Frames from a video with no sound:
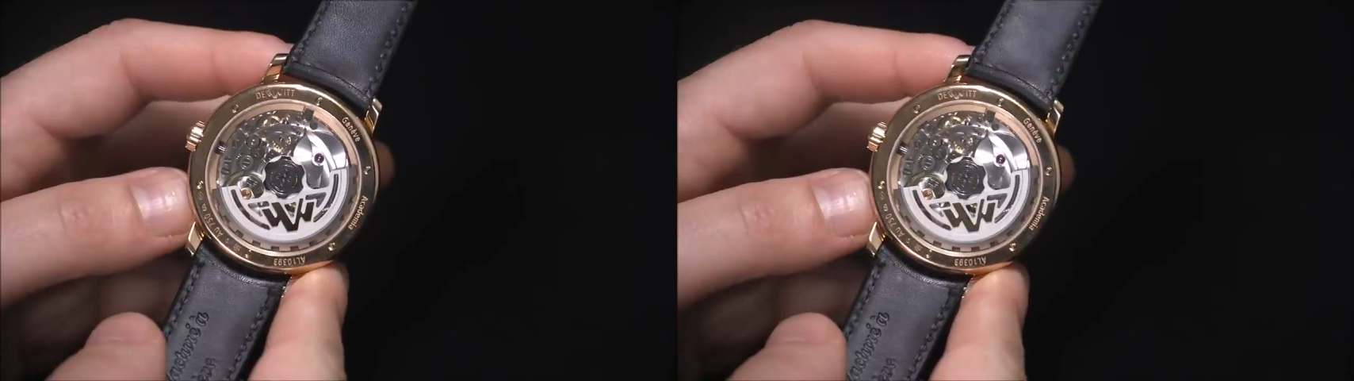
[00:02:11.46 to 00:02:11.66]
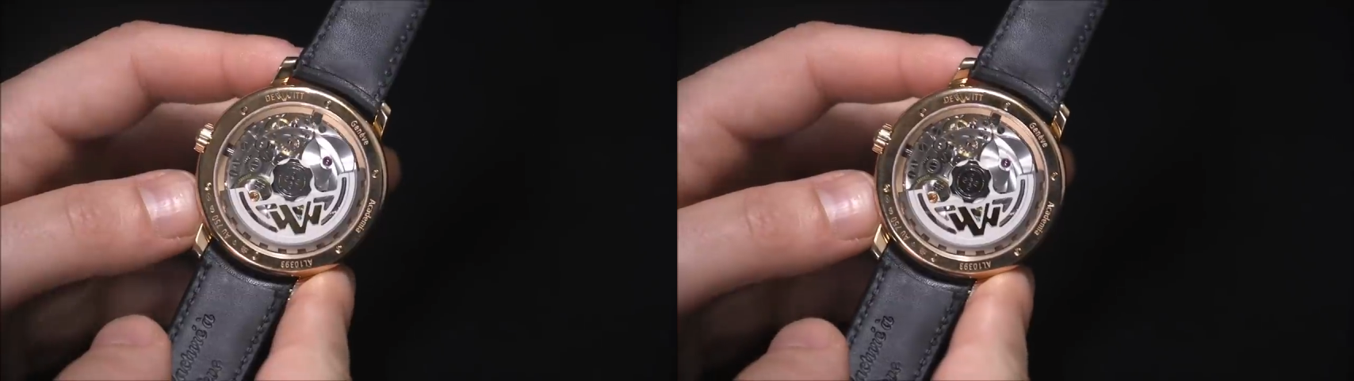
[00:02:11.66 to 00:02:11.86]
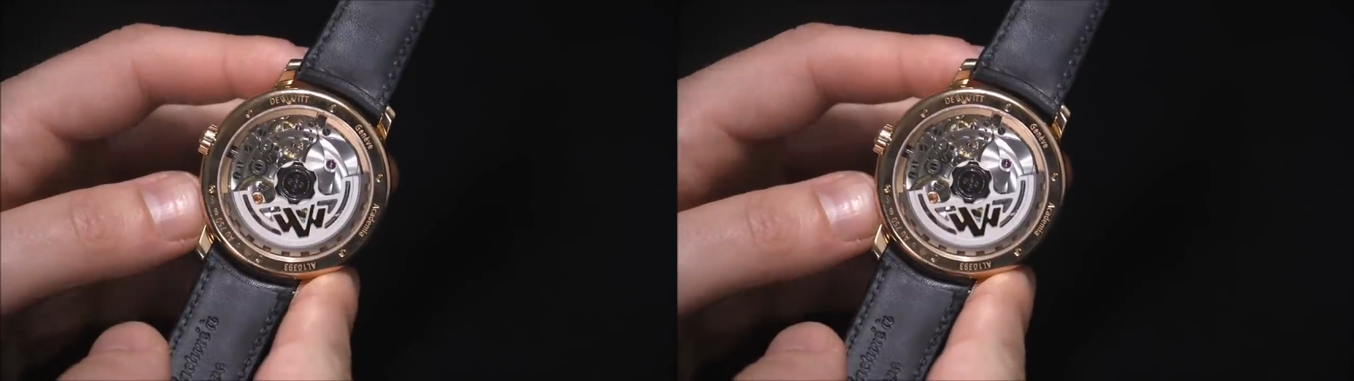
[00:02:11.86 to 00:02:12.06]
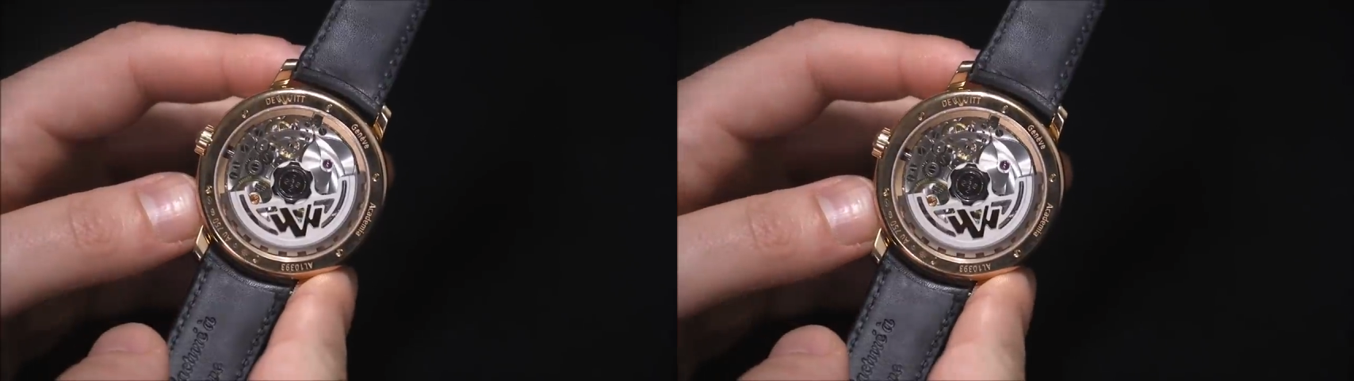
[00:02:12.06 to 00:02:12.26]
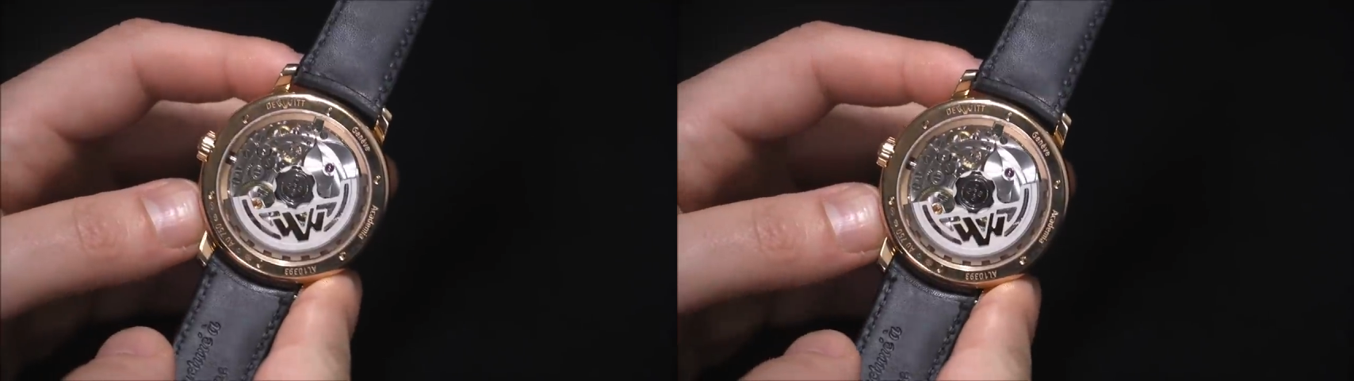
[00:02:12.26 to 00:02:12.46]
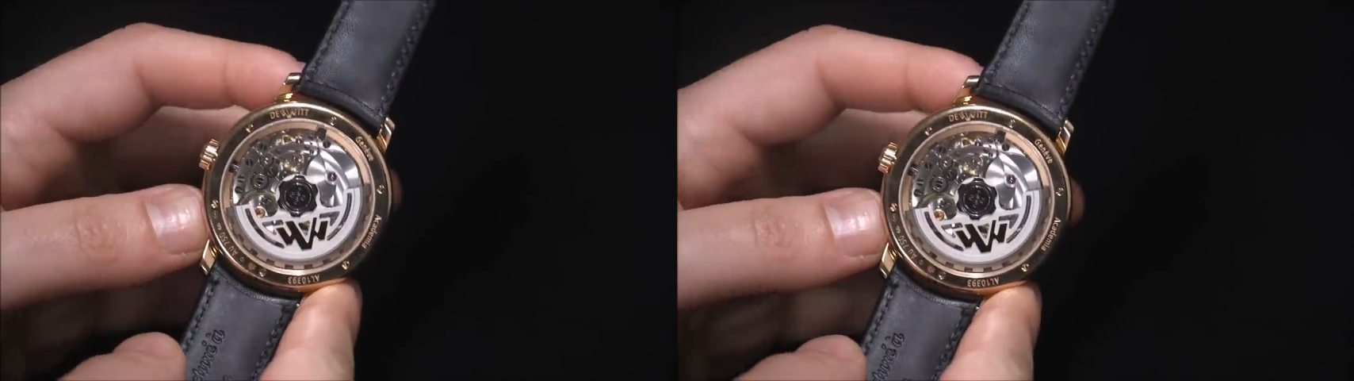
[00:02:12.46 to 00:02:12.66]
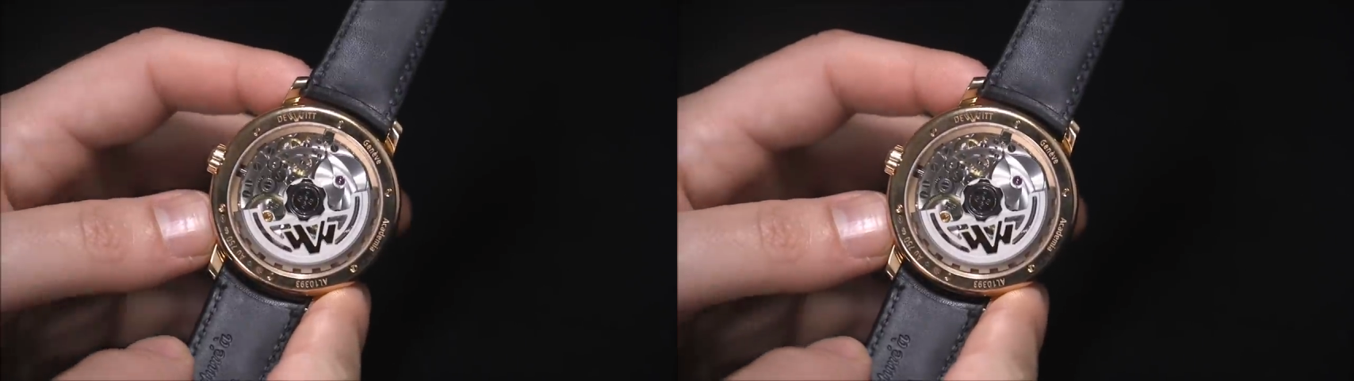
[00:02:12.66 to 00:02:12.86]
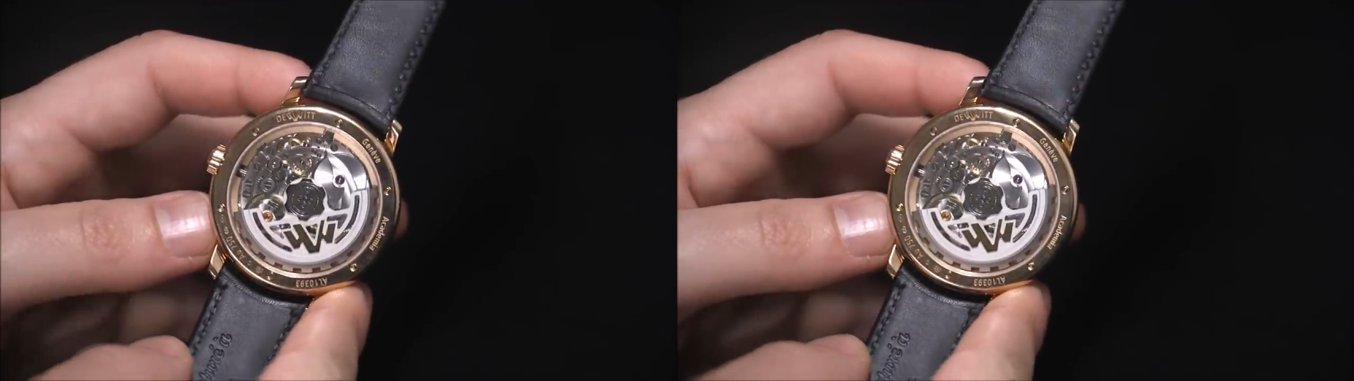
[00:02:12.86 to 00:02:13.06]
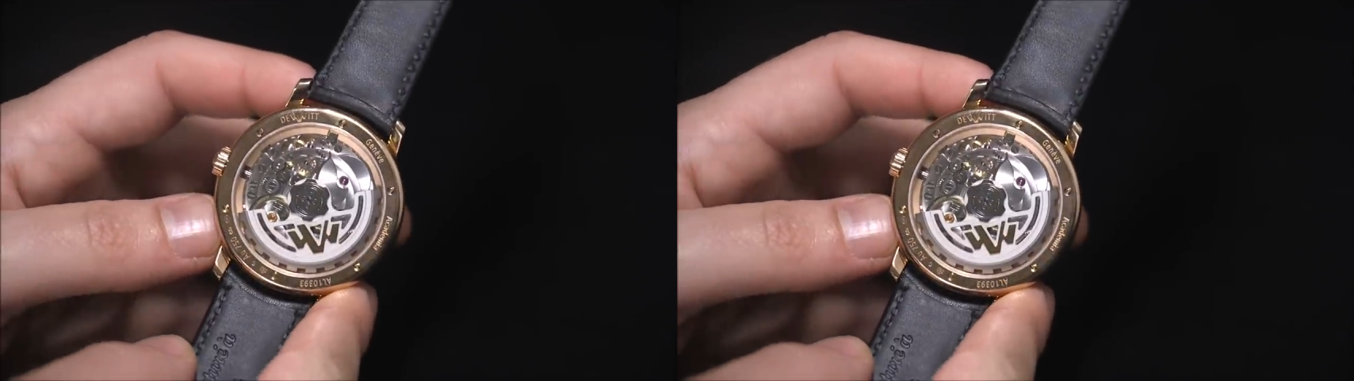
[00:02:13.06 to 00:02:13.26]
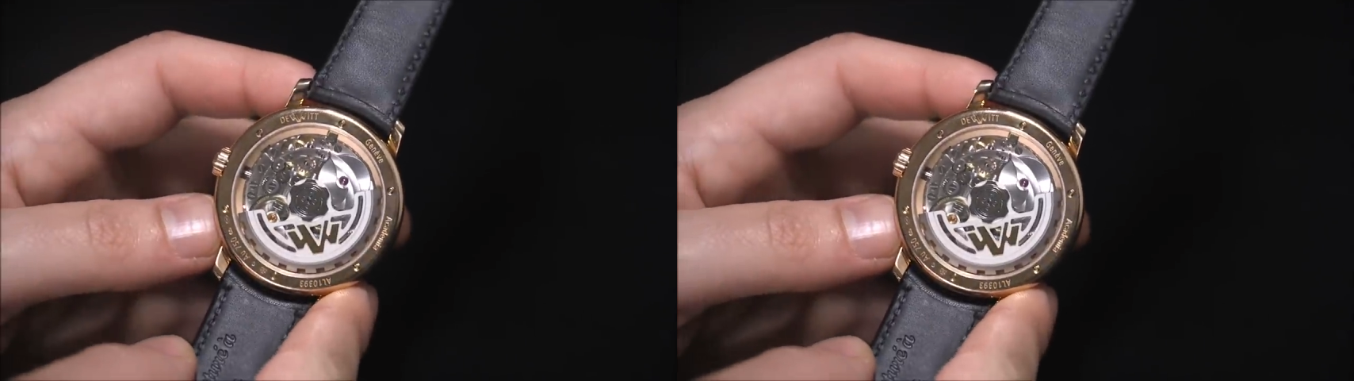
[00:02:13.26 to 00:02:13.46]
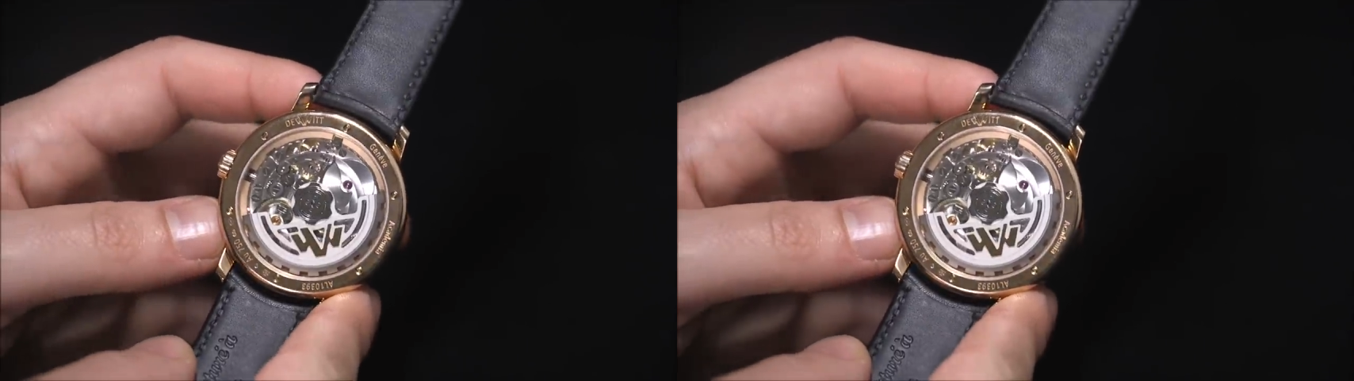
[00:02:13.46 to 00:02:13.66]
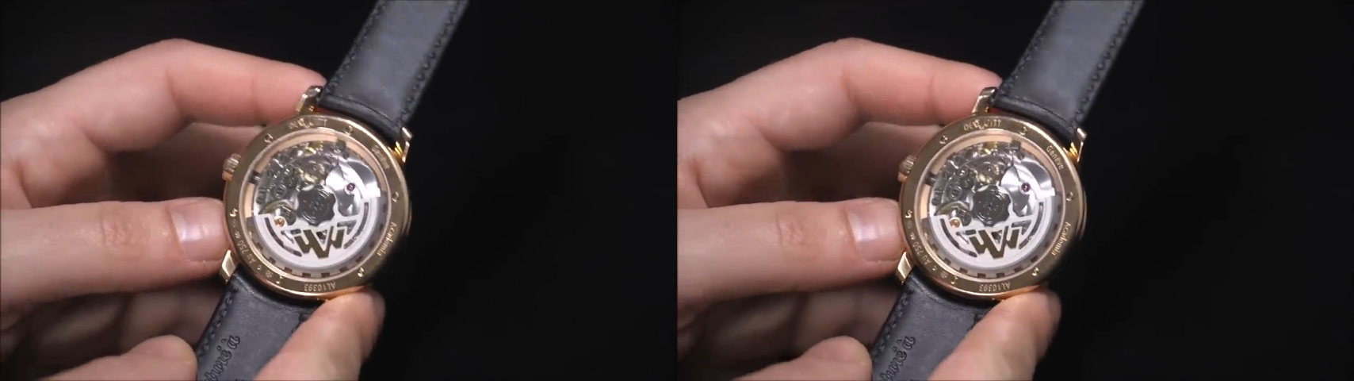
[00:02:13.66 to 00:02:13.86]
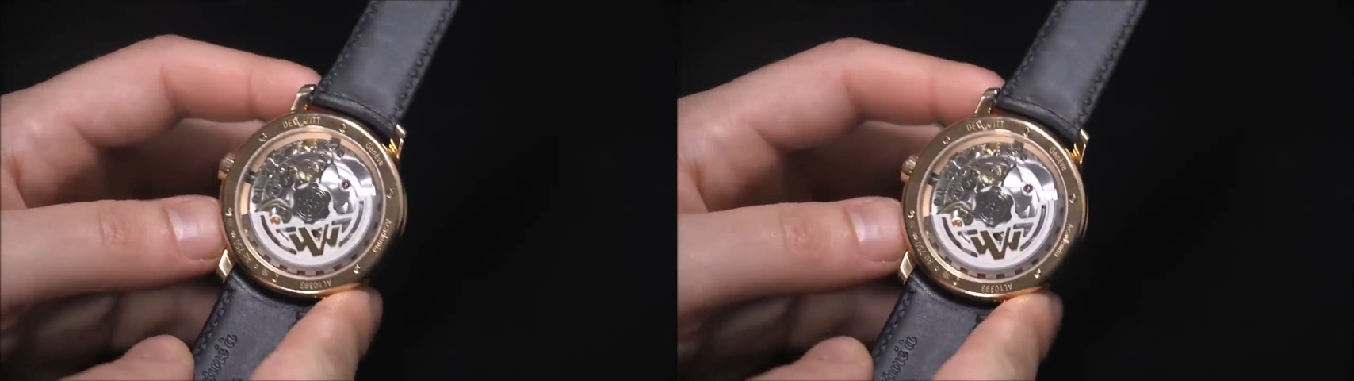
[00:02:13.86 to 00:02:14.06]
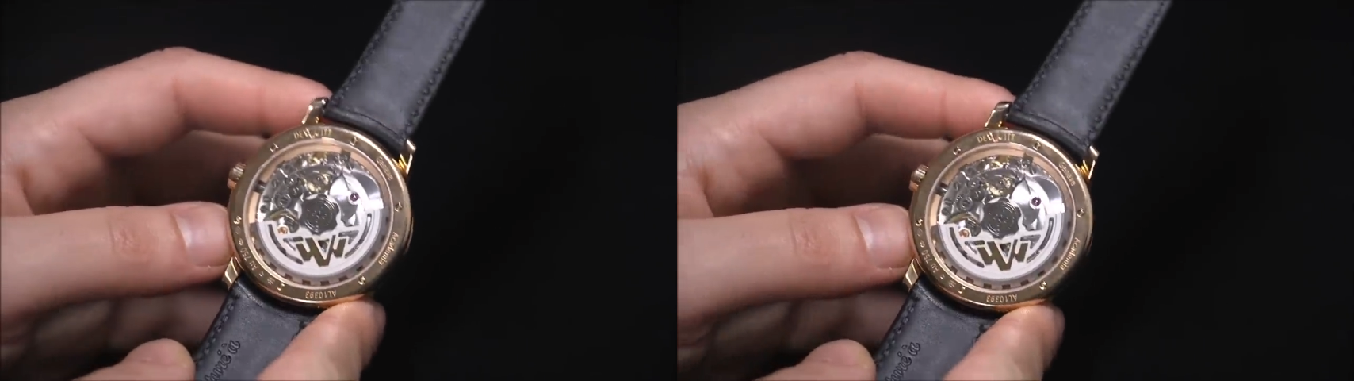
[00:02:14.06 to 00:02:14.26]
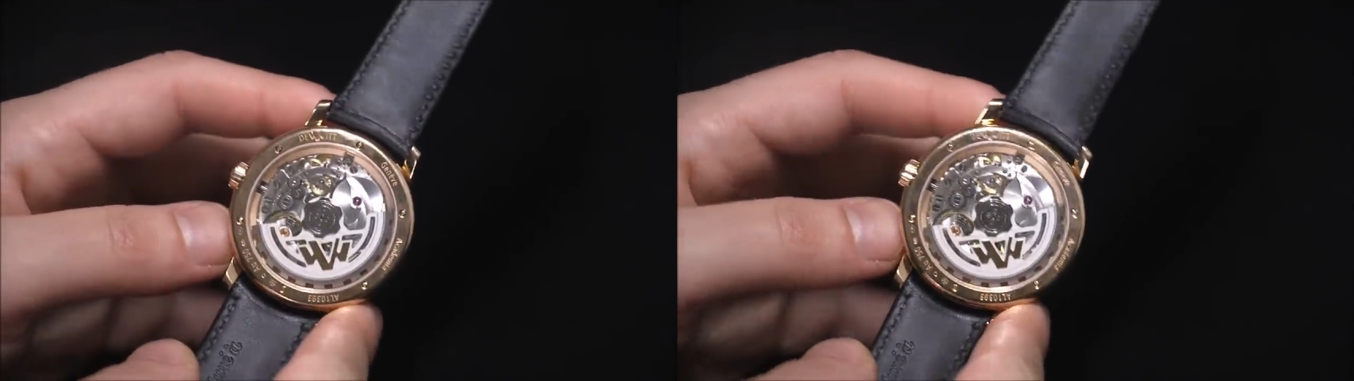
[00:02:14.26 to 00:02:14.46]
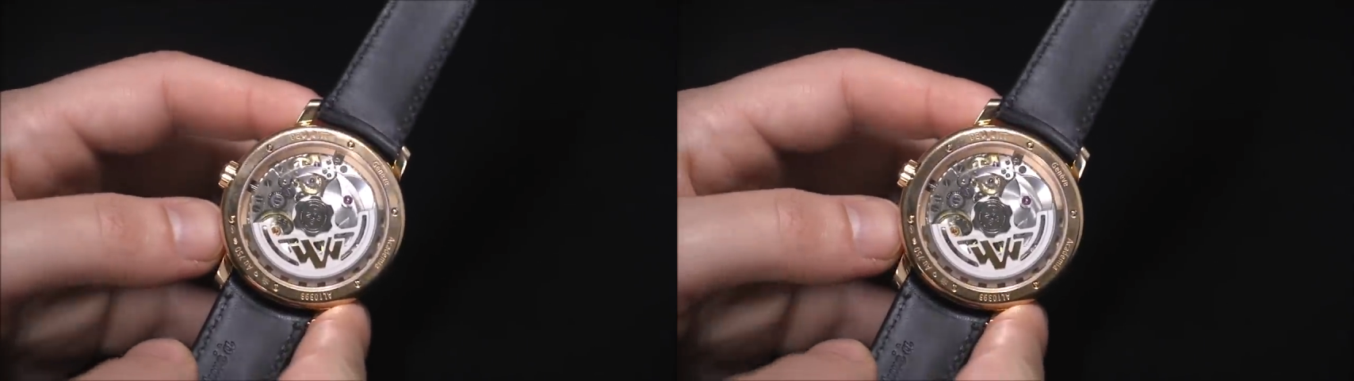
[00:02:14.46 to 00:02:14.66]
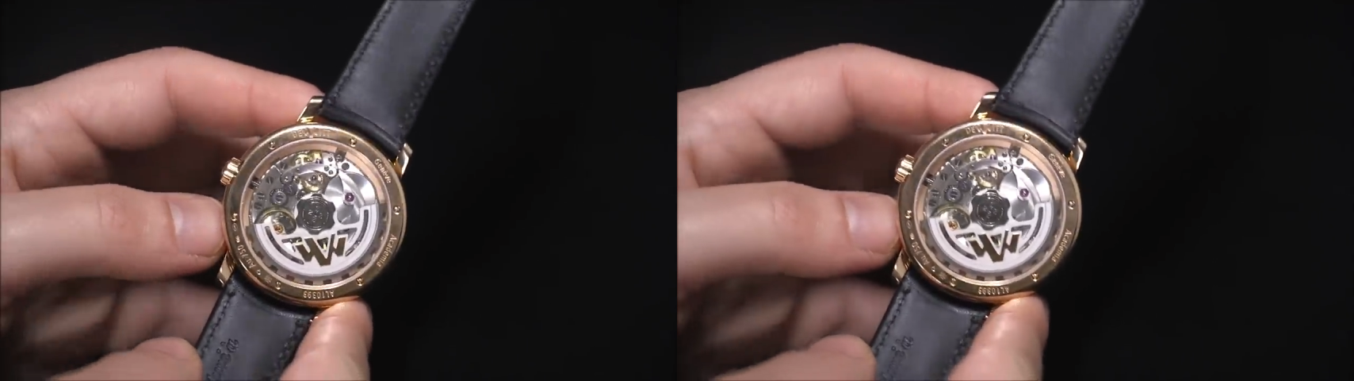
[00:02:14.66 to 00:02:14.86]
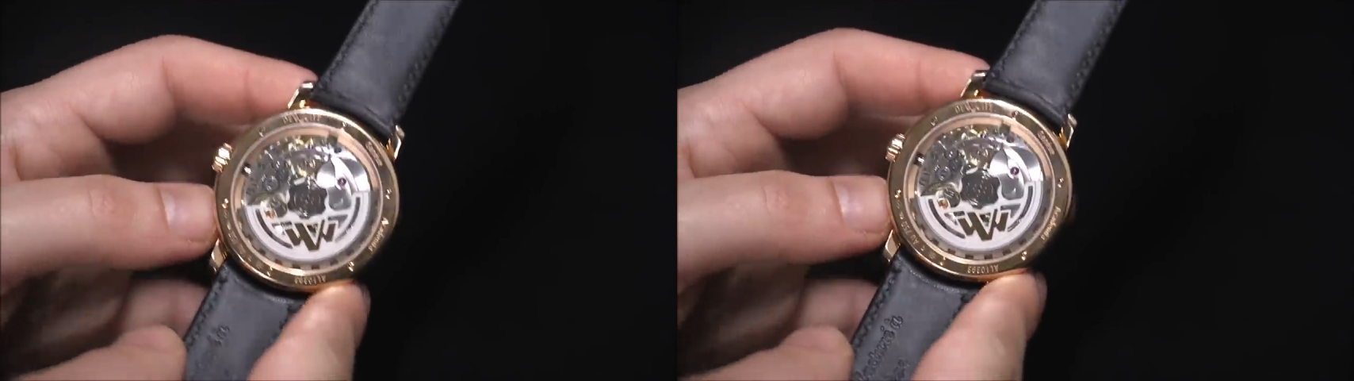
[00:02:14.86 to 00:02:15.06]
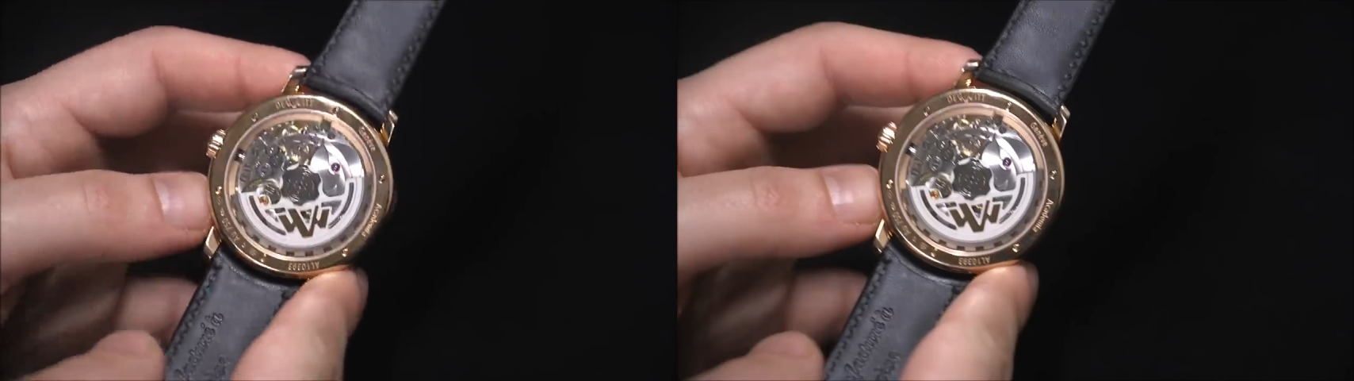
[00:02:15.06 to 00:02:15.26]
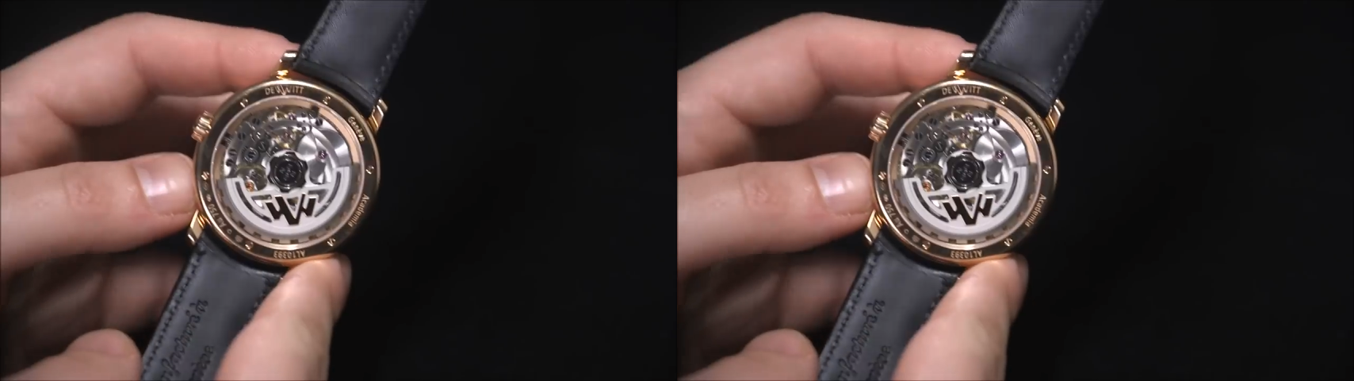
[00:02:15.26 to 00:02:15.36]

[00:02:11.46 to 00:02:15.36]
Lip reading: (no speaker visible)